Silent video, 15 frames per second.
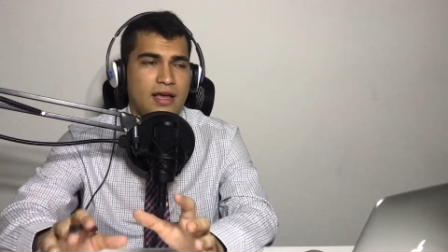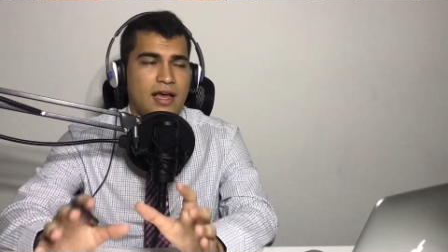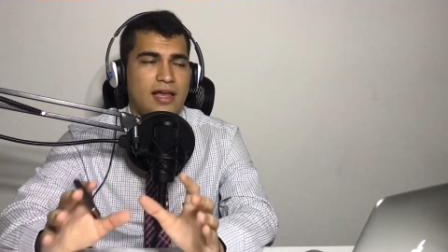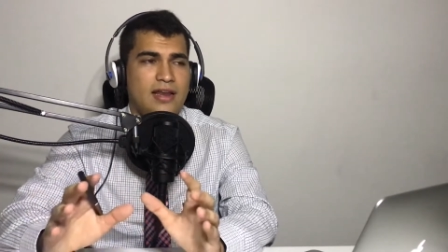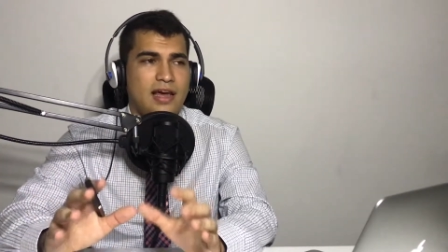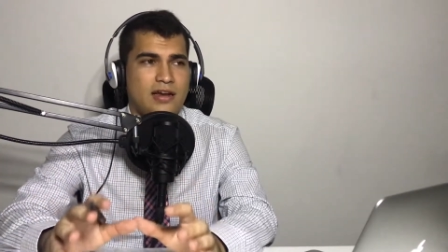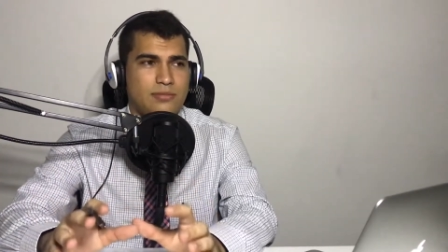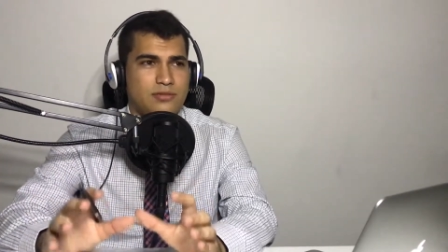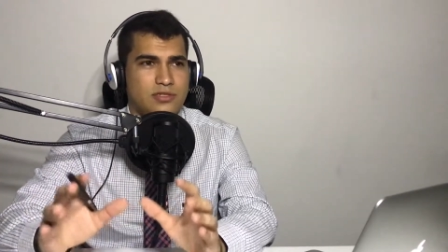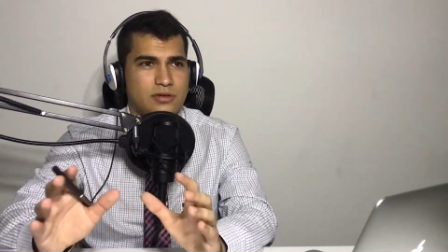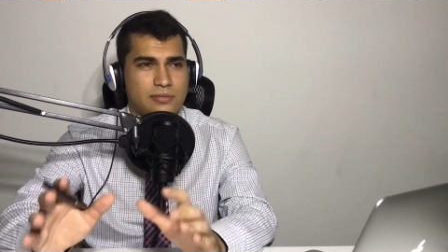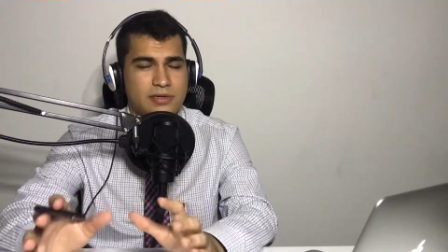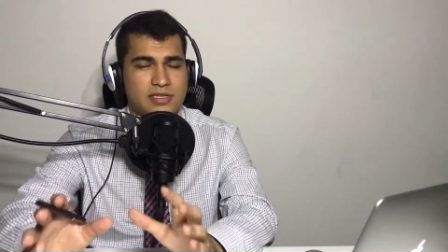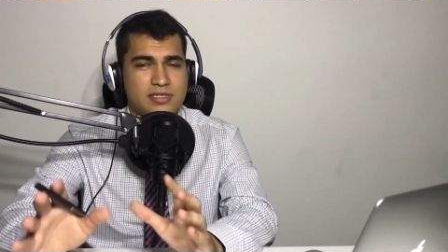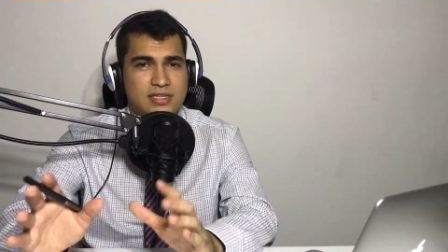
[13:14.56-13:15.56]
and not
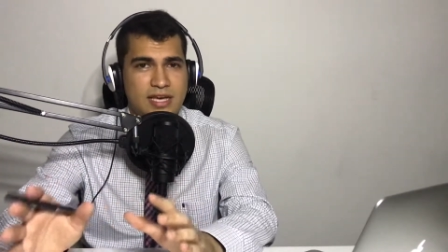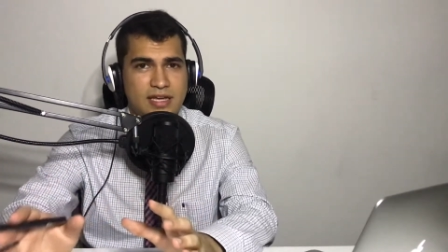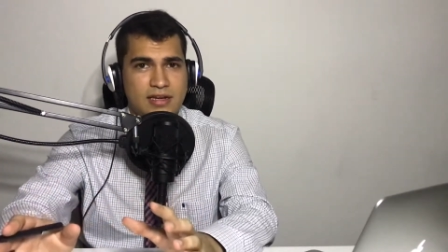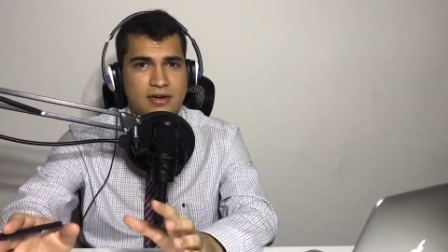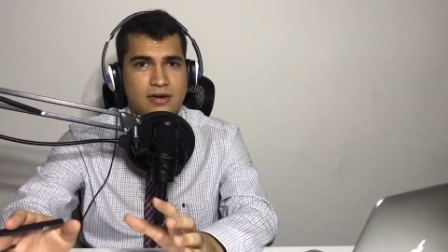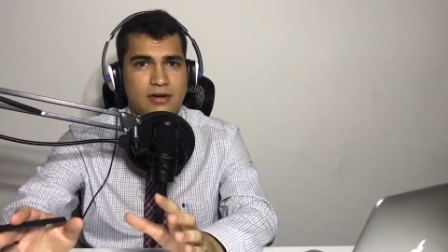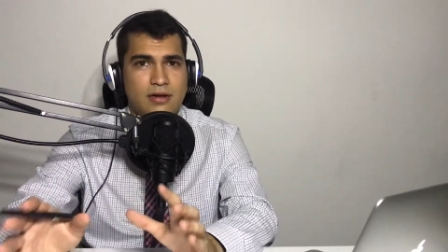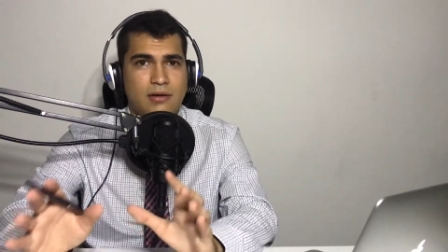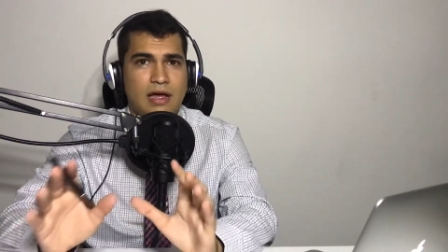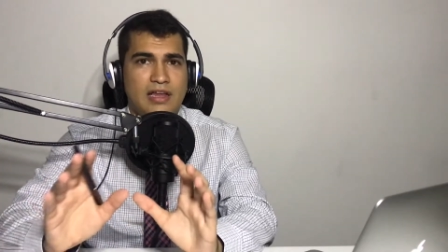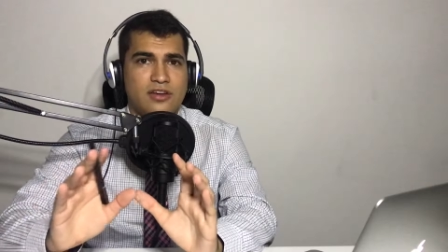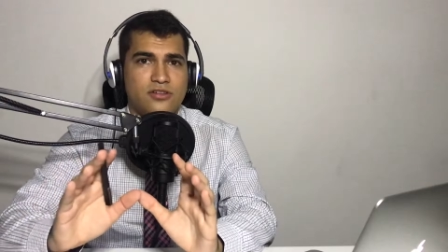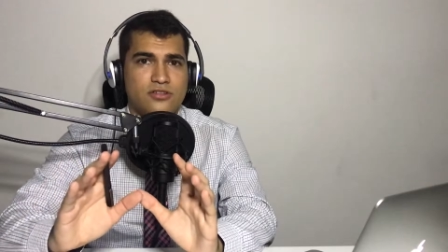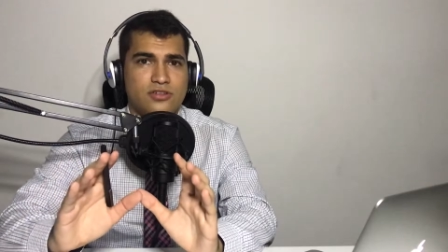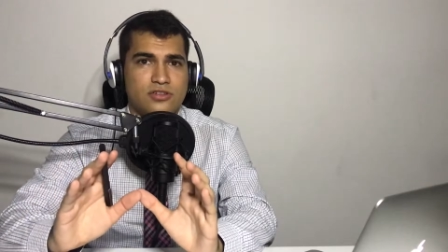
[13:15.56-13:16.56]
observing data, and
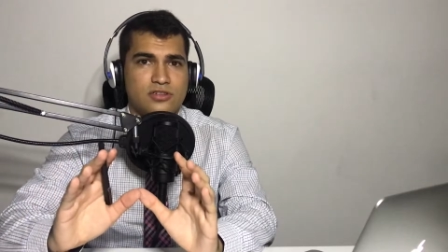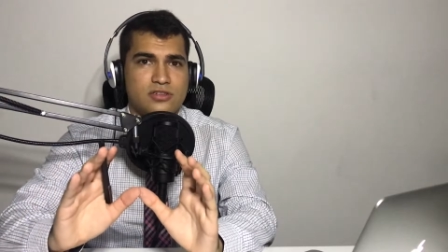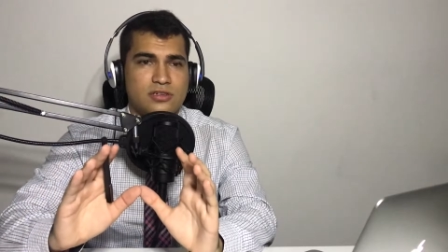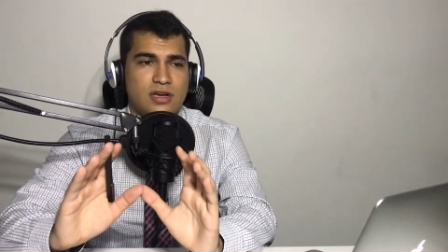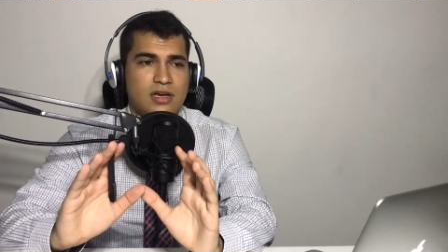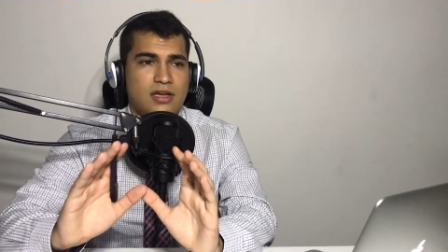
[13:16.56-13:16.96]
you're just